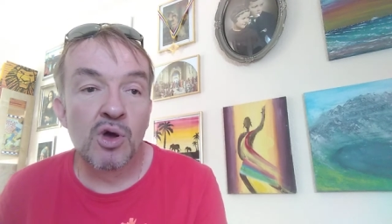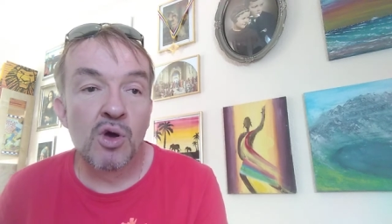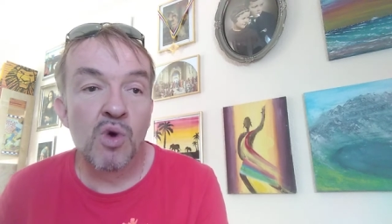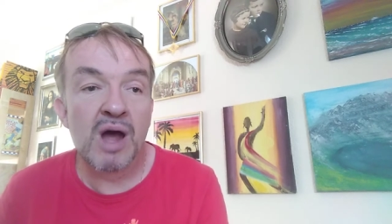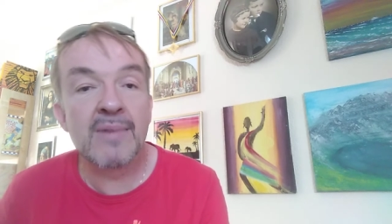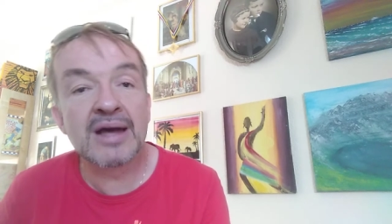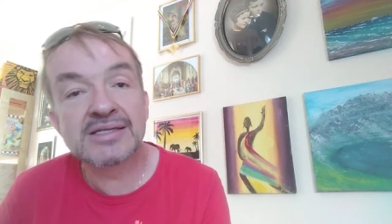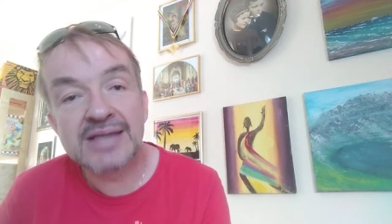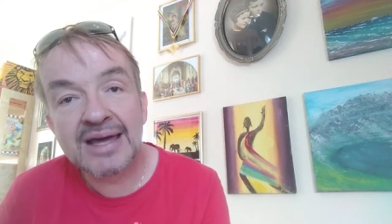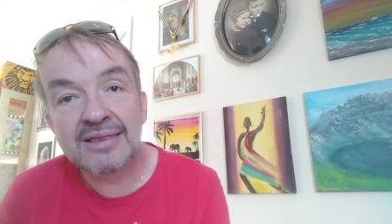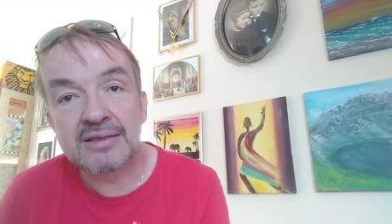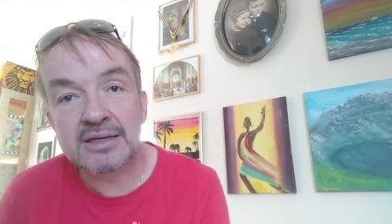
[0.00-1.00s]
Why am I
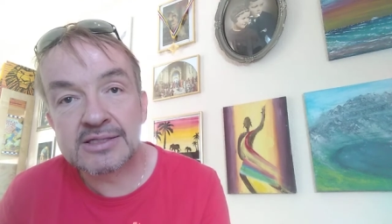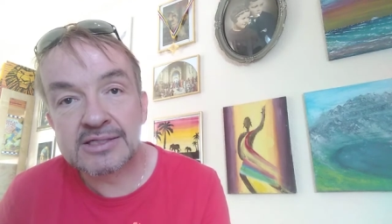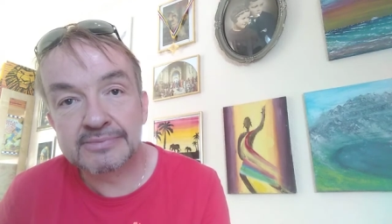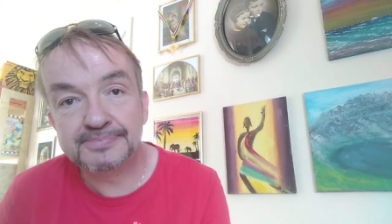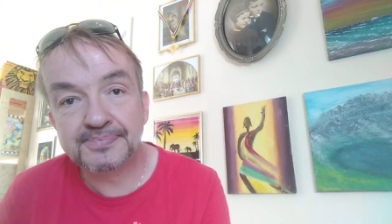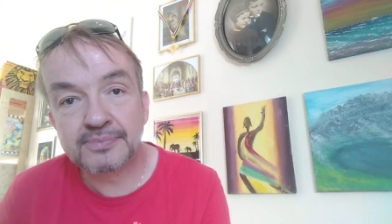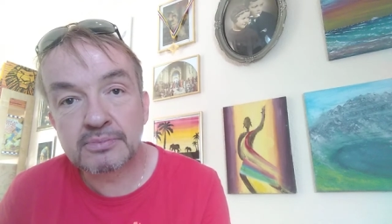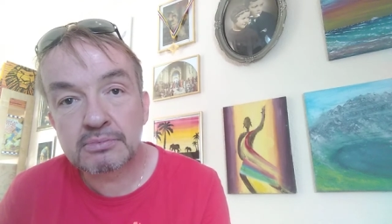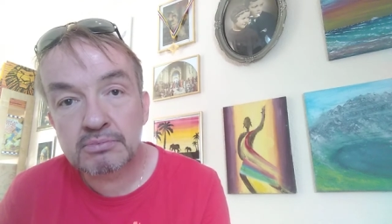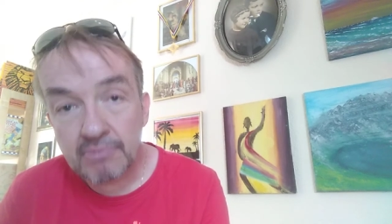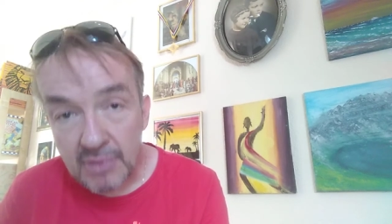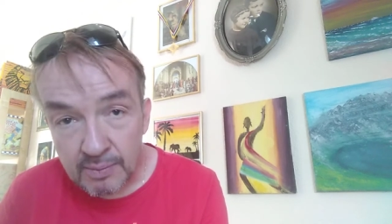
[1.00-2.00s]
saying this?
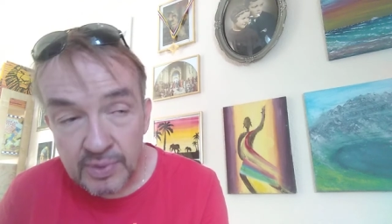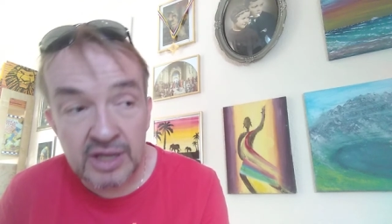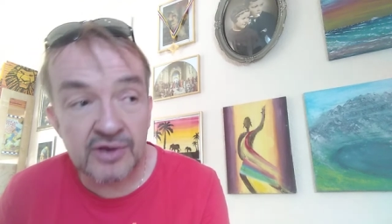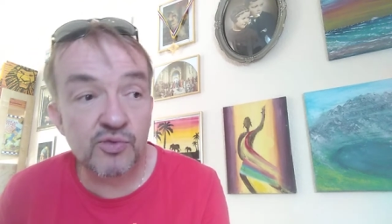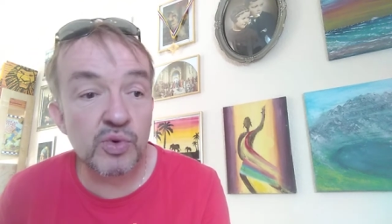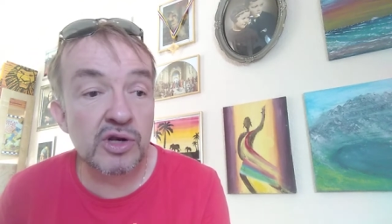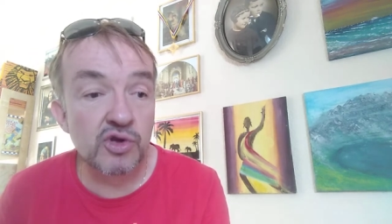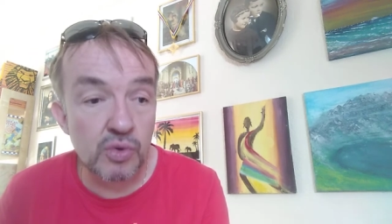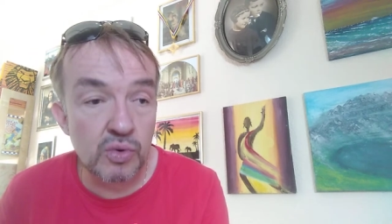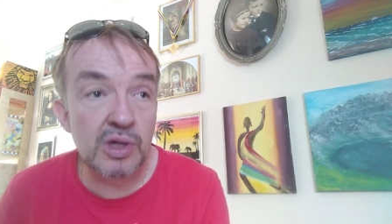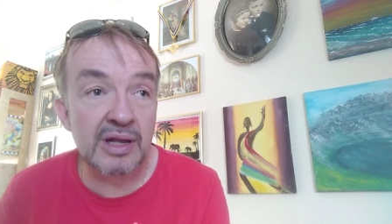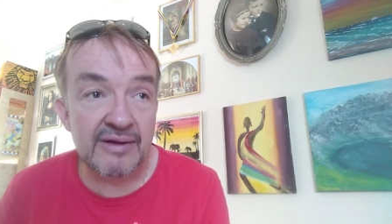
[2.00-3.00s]
Because we
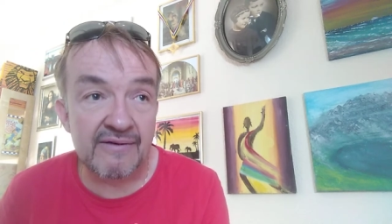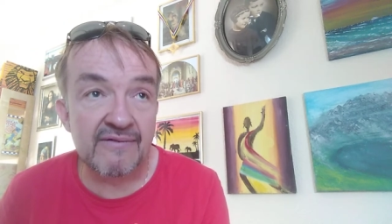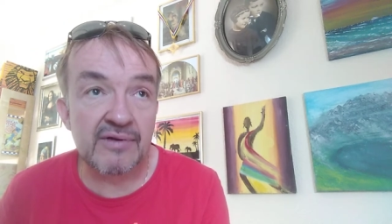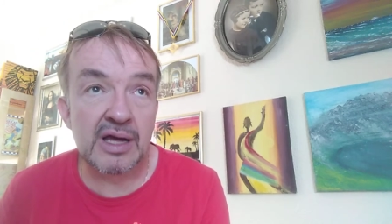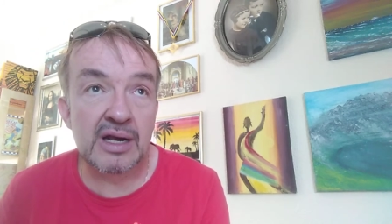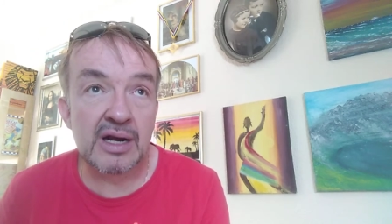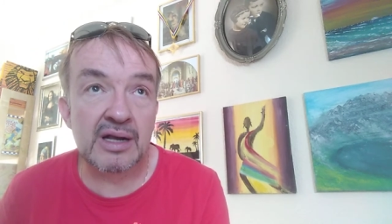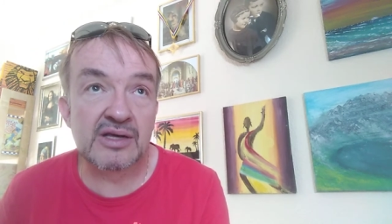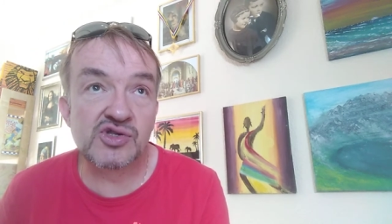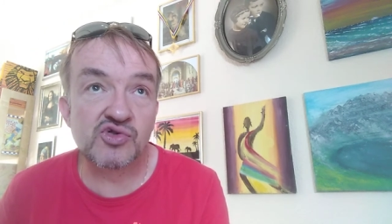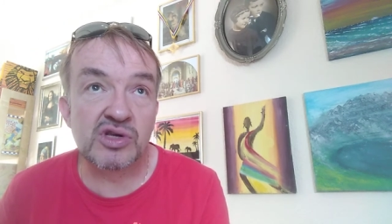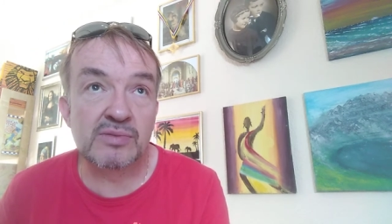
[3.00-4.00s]
do live in an
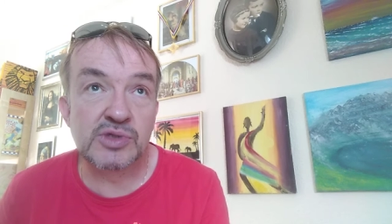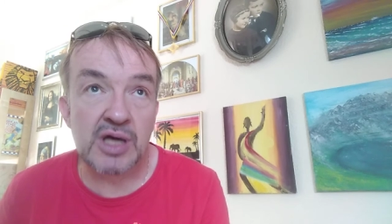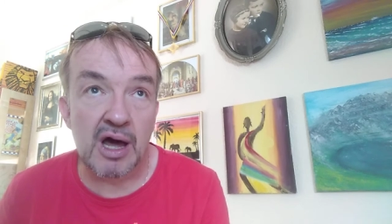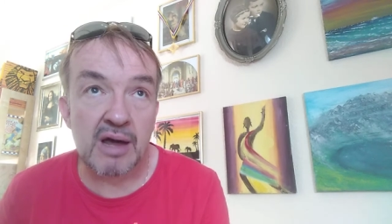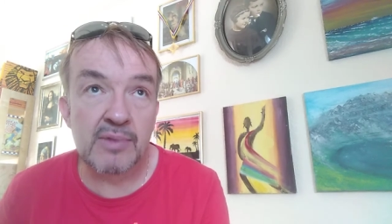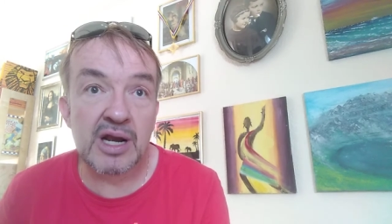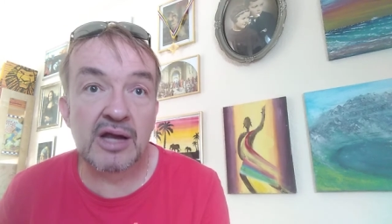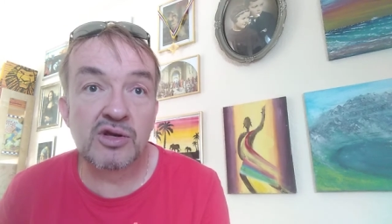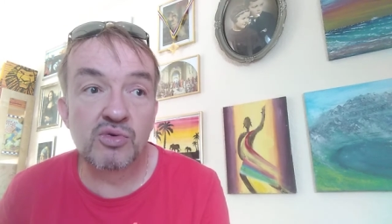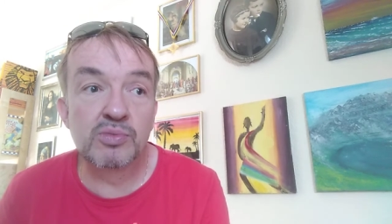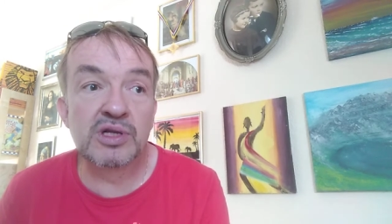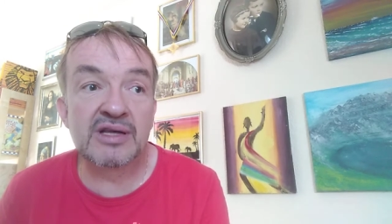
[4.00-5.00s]
extreme time, and I
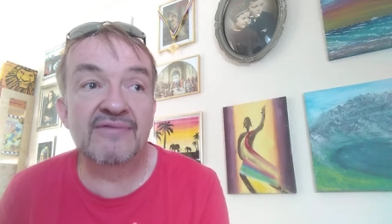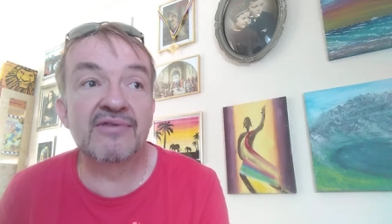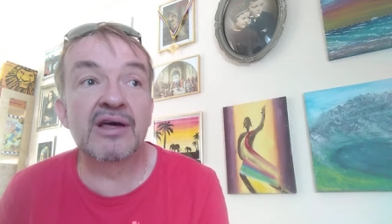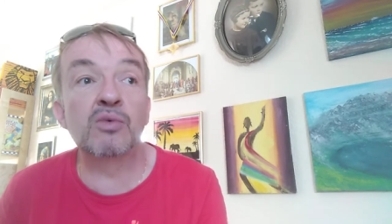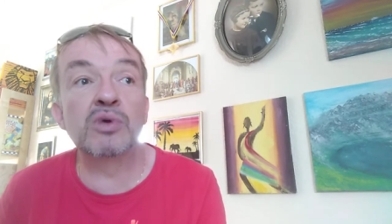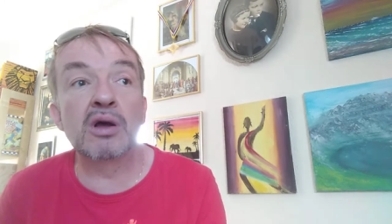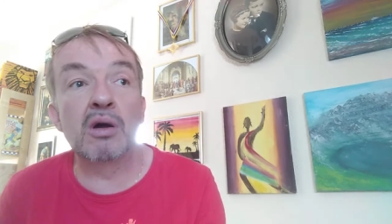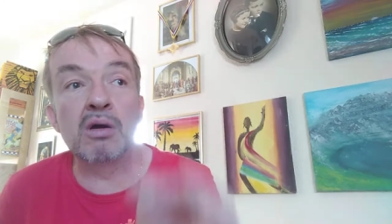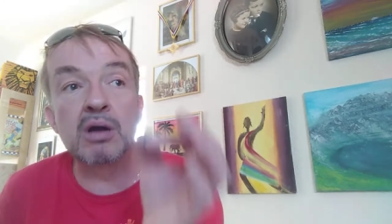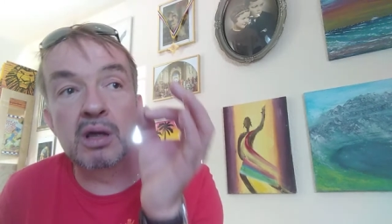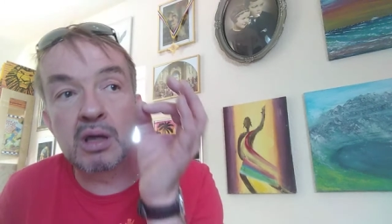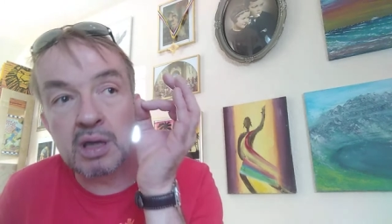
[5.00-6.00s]
do believe that we
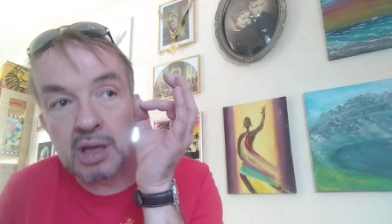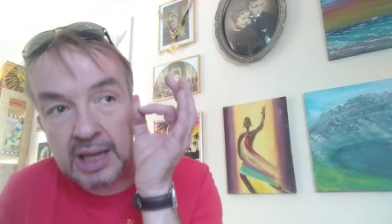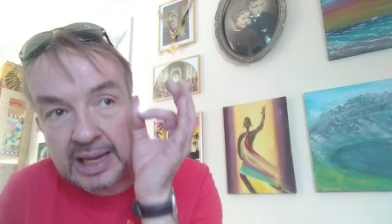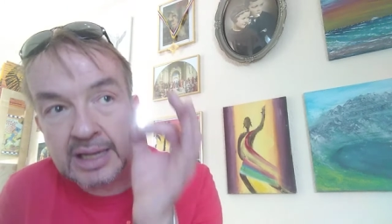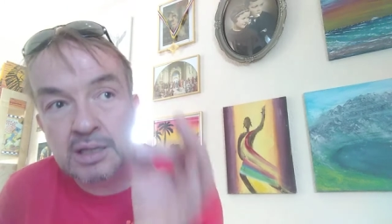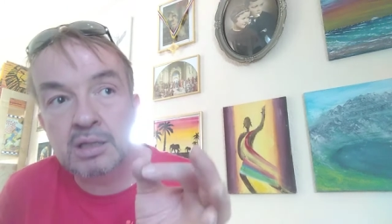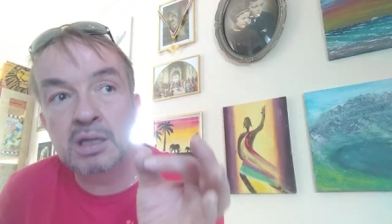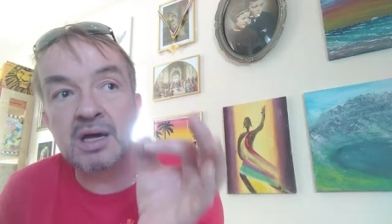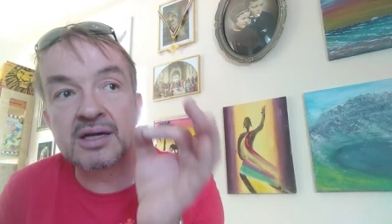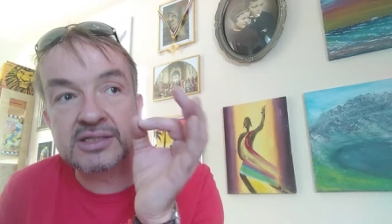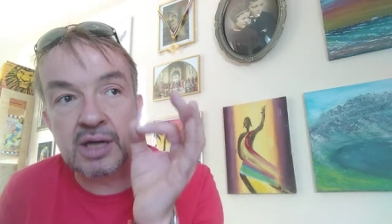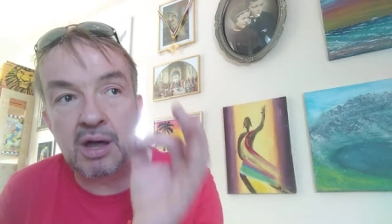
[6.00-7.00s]
are in
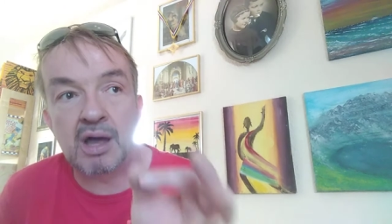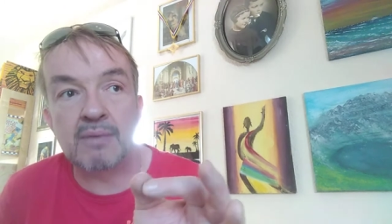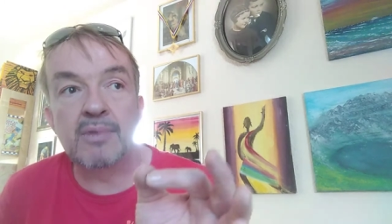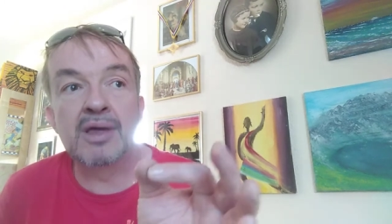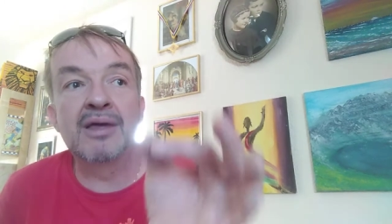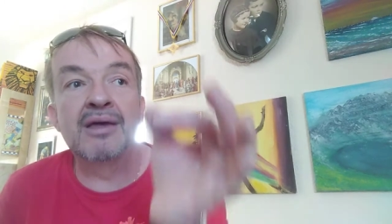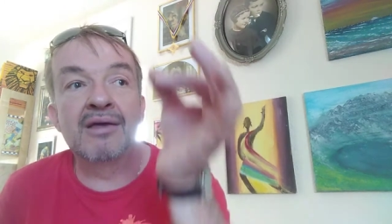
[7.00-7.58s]
a time